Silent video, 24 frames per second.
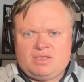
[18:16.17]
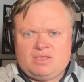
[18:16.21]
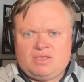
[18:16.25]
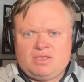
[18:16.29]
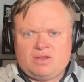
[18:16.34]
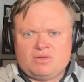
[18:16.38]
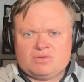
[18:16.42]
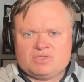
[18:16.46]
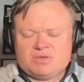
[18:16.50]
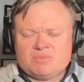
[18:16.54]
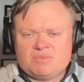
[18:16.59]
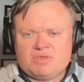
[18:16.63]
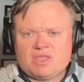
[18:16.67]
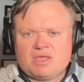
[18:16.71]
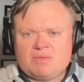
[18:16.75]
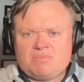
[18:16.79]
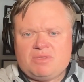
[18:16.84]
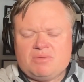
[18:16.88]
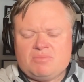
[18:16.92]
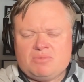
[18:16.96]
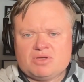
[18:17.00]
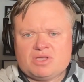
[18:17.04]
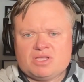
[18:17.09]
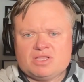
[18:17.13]
you know, something that
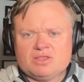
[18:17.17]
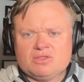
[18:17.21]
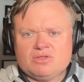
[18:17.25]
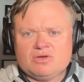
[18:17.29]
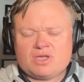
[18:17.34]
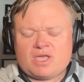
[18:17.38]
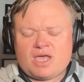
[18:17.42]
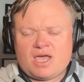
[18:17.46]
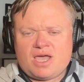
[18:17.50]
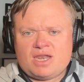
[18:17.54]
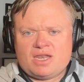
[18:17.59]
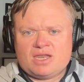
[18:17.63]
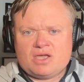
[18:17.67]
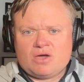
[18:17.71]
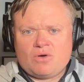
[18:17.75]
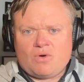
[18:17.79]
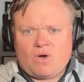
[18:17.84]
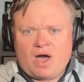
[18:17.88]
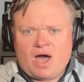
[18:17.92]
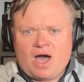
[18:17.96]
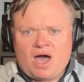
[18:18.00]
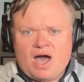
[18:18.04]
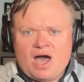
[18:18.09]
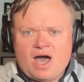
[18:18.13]
people could look at and go,
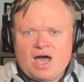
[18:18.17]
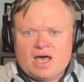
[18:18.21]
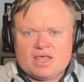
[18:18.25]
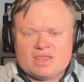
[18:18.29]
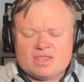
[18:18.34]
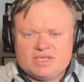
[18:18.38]
"Aha,